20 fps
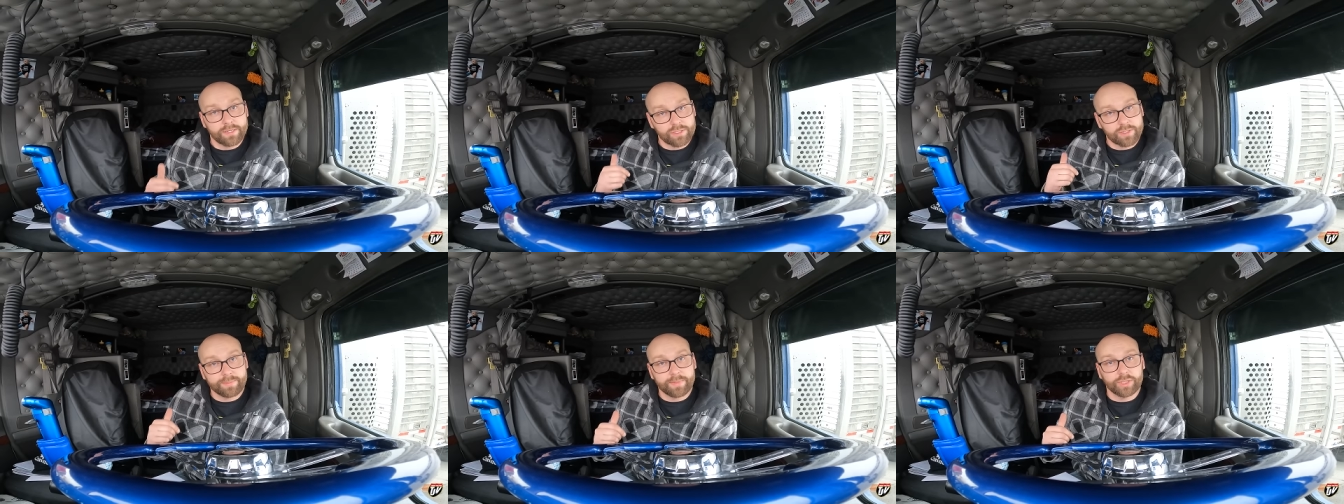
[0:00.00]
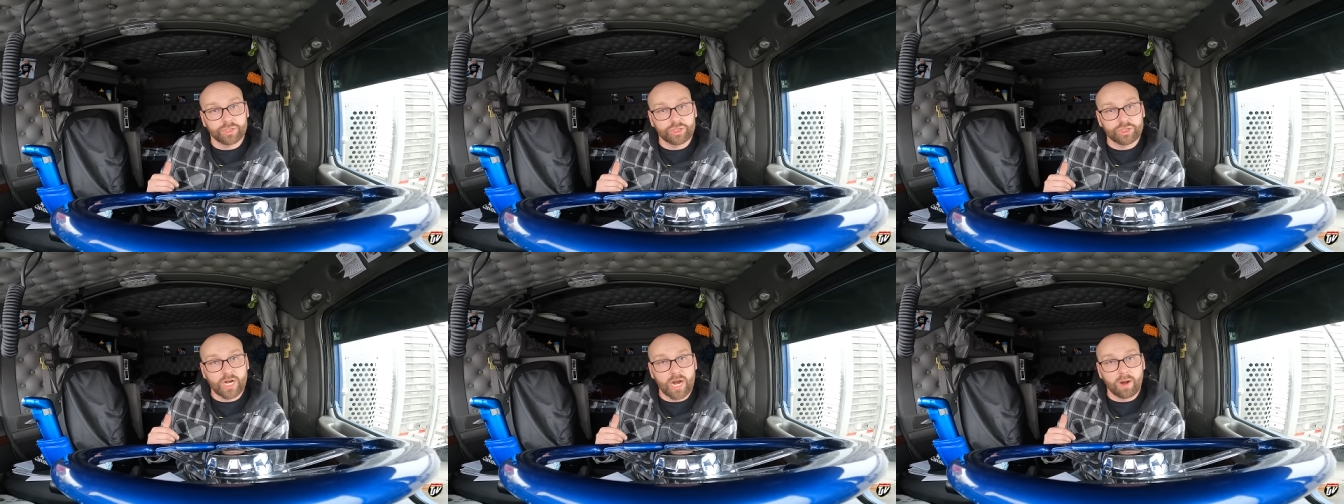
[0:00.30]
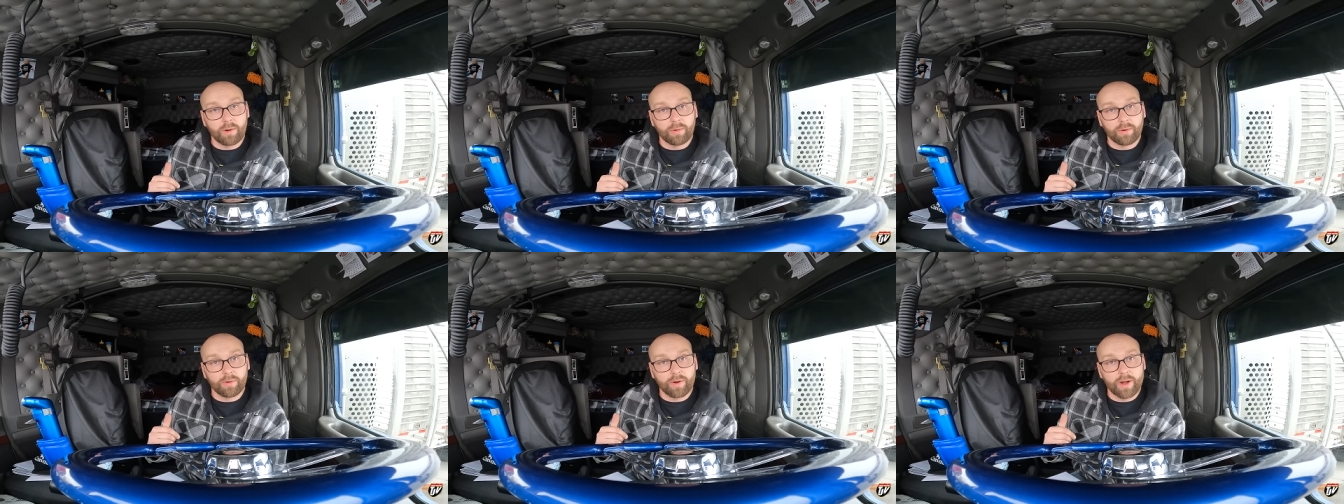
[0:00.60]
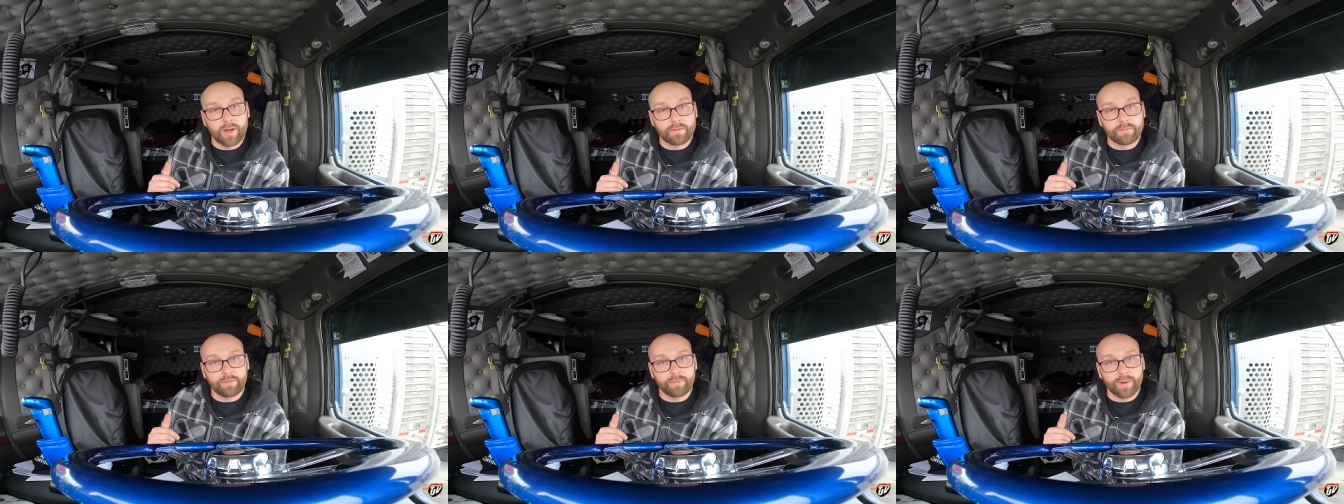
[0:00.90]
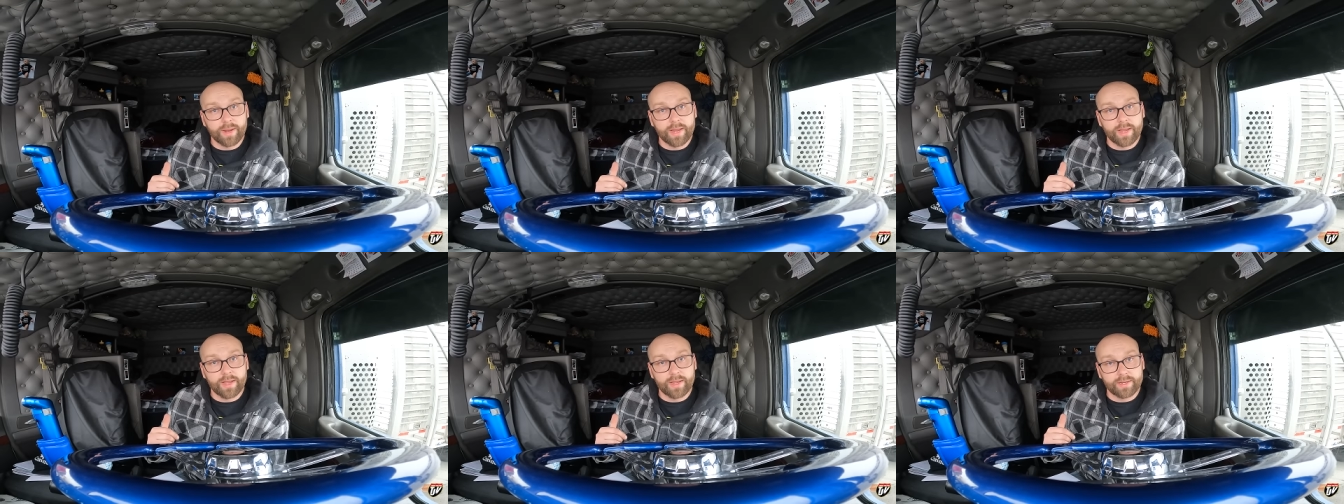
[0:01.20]
There's gonna be a shower ready for
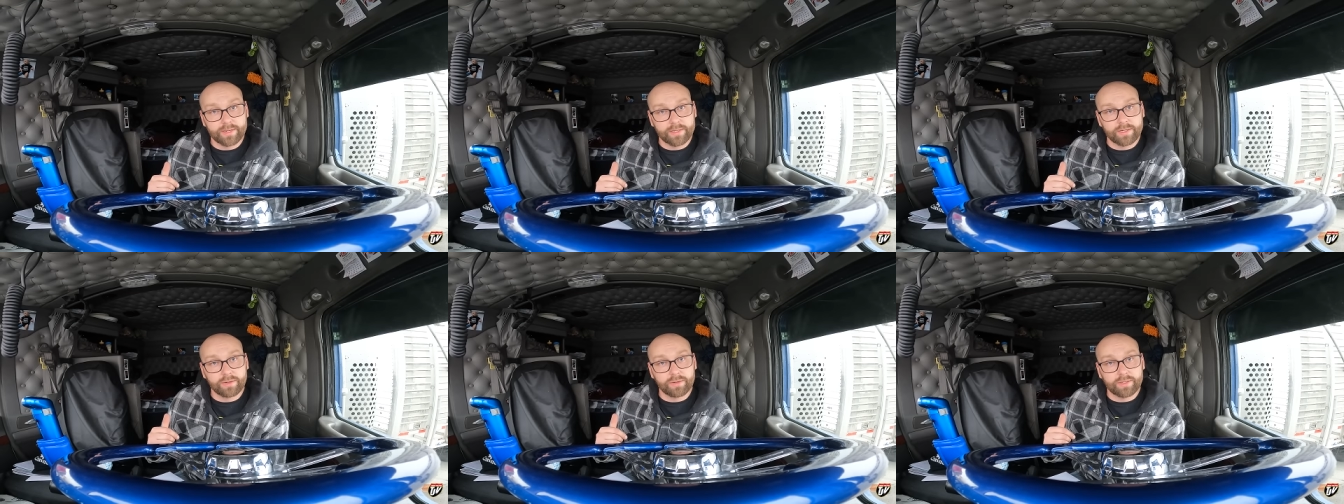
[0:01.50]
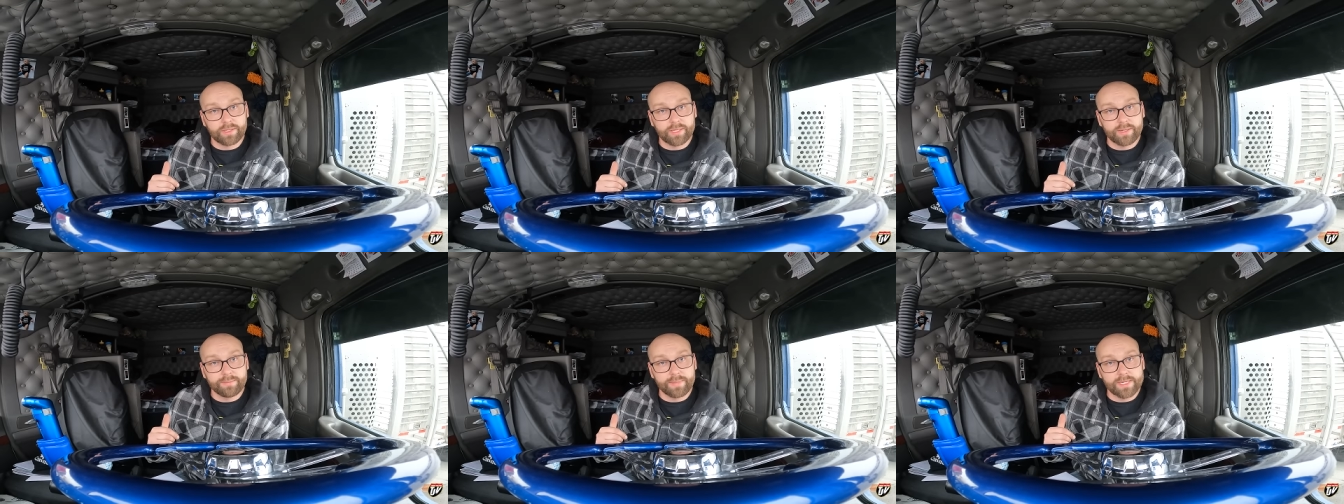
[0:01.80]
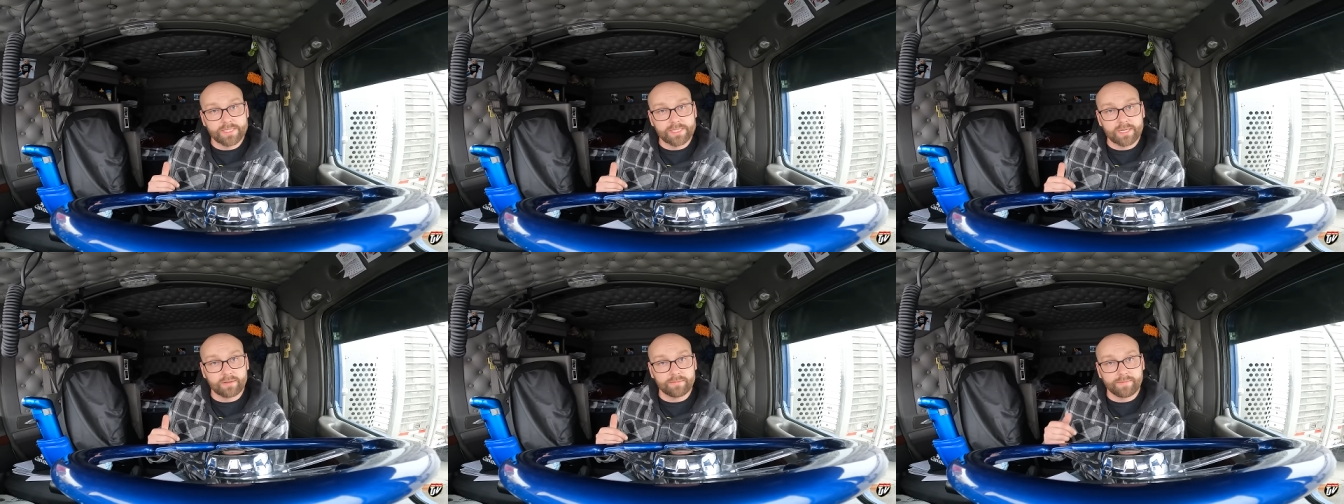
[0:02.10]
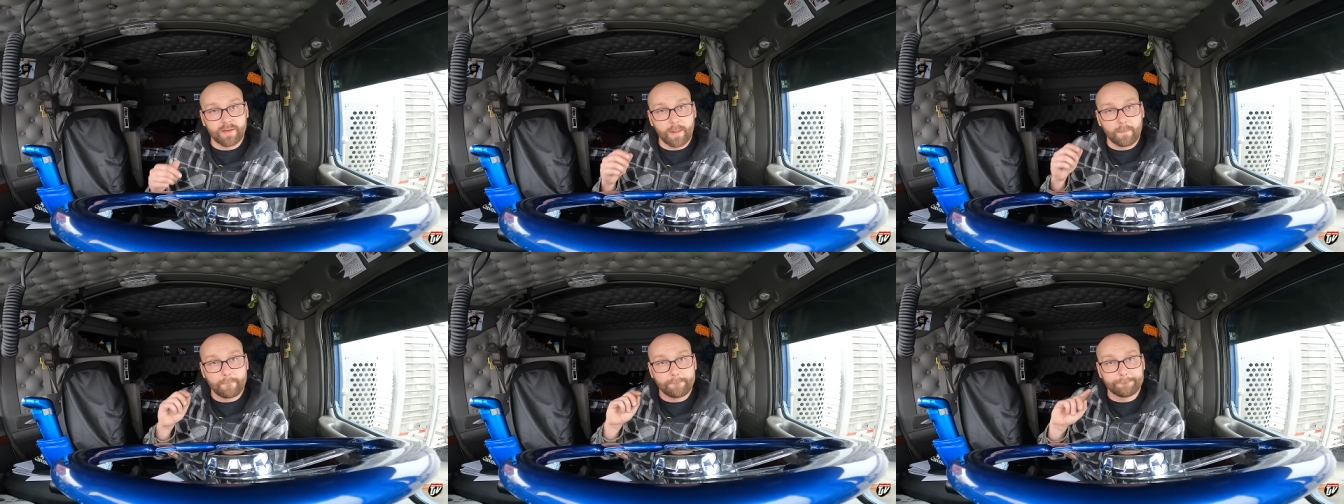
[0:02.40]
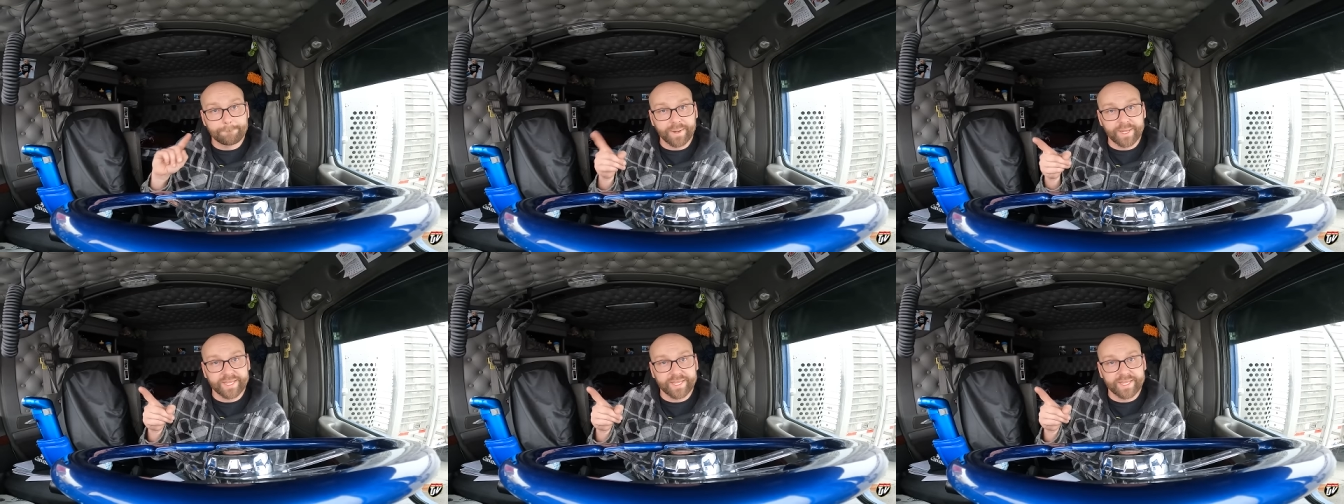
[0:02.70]
me. I'm gonna go clean myself up,